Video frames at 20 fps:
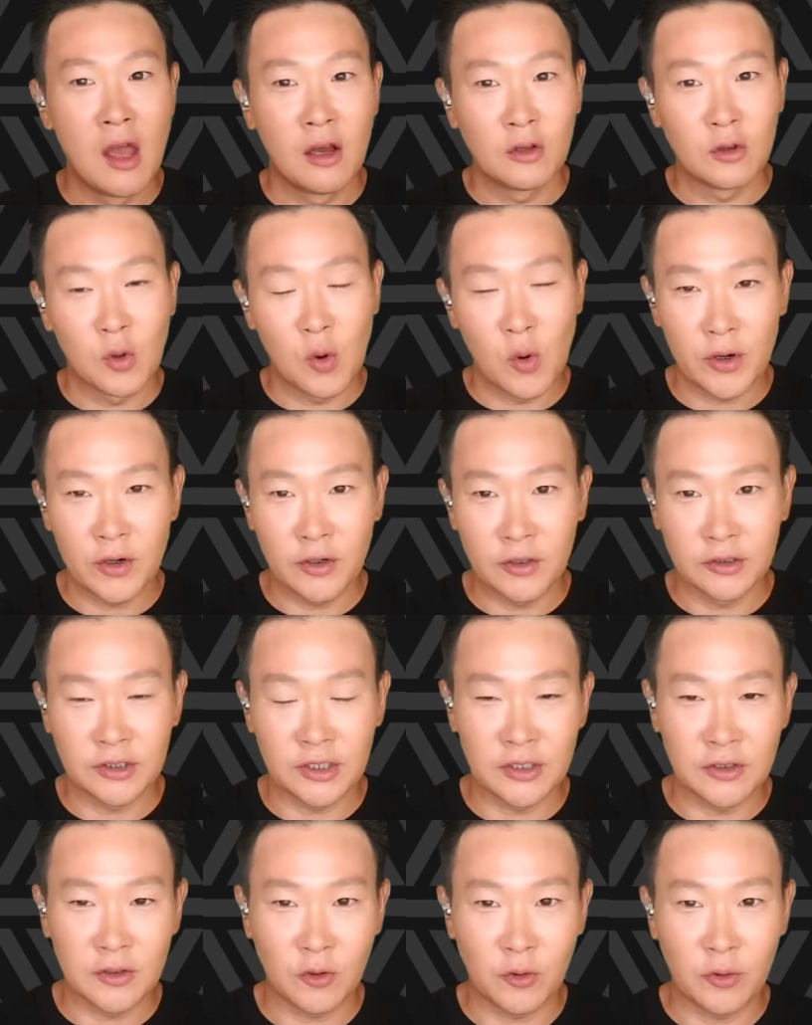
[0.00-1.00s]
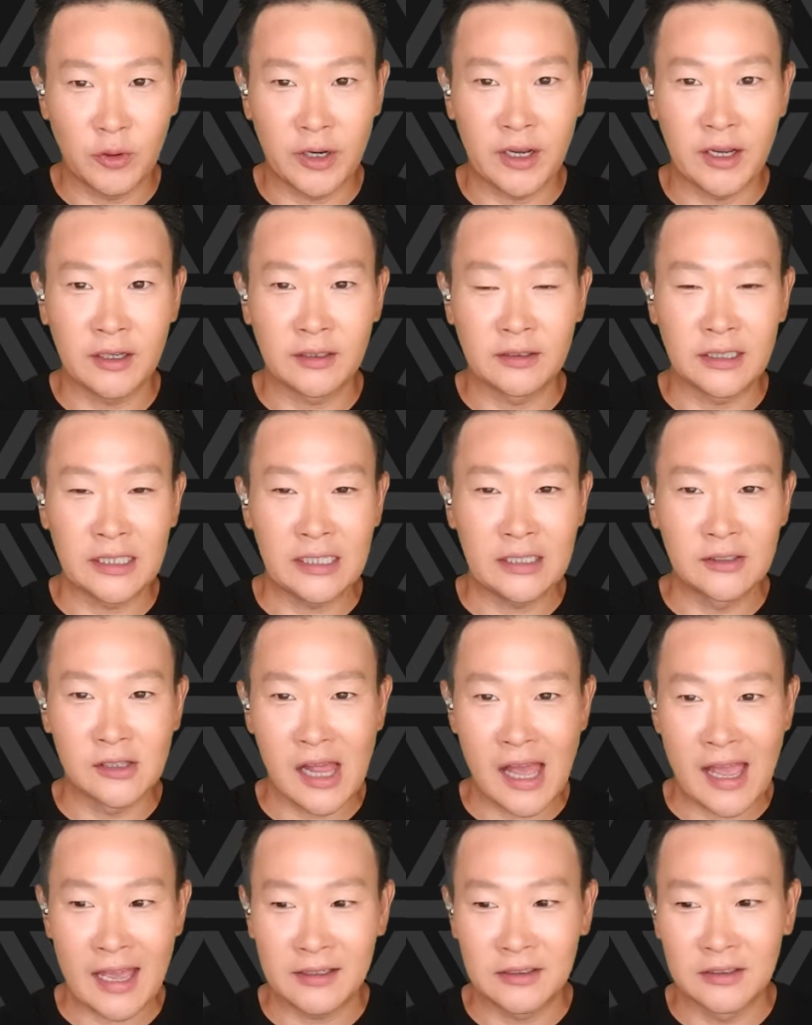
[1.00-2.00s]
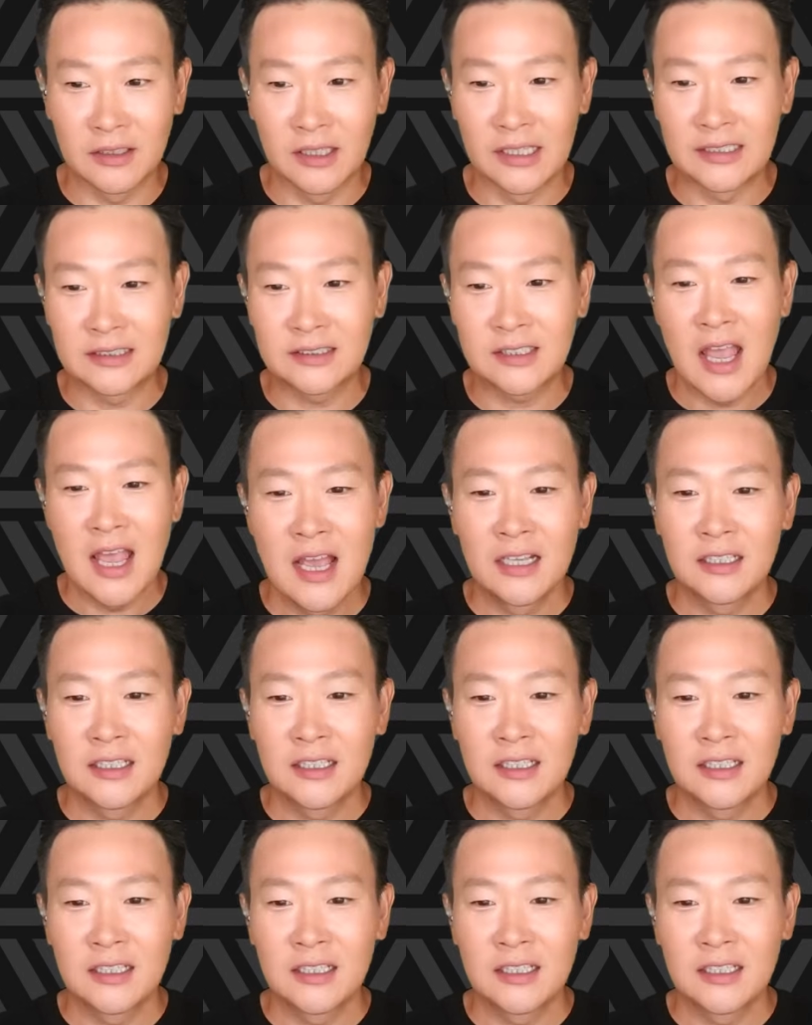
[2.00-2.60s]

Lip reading: lawyers in Korea and legal analysts